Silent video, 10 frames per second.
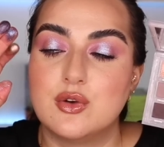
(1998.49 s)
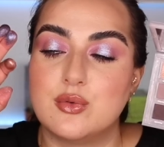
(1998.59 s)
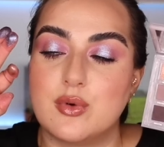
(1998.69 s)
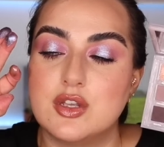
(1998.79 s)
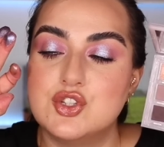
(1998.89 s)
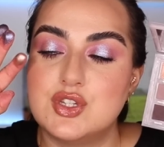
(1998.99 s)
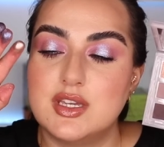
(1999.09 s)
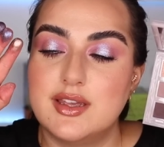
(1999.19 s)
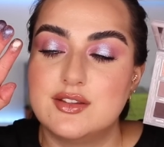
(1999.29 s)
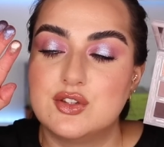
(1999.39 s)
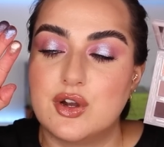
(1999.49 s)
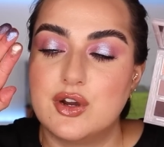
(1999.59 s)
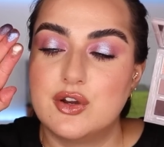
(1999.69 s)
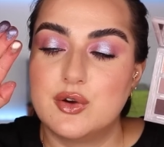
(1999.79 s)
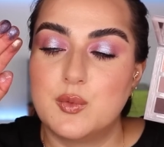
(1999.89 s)
grungy
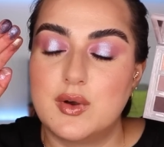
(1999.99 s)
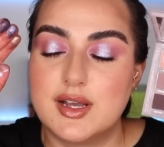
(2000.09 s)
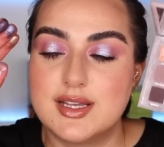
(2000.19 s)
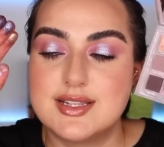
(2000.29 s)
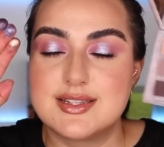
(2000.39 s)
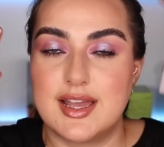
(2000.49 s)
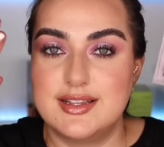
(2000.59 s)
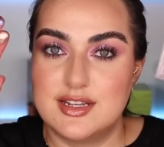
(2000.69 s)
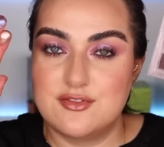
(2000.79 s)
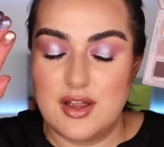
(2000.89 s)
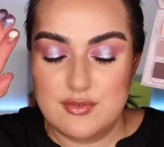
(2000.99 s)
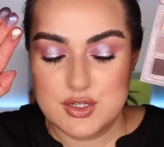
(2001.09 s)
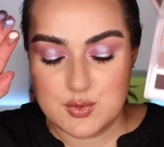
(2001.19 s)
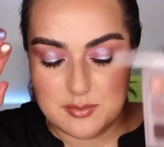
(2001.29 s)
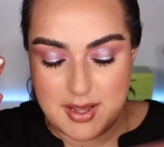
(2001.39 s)
darker ones I did a five
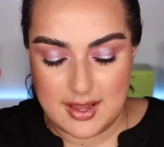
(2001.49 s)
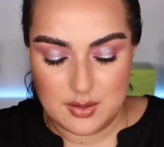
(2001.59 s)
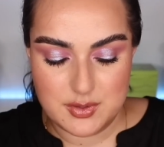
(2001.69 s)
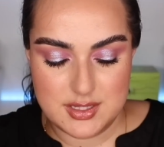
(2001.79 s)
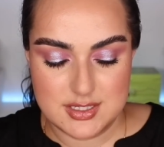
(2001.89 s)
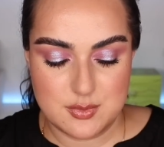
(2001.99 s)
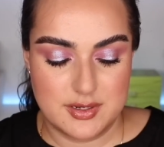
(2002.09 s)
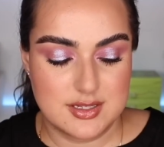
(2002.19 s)
looks one palette with this one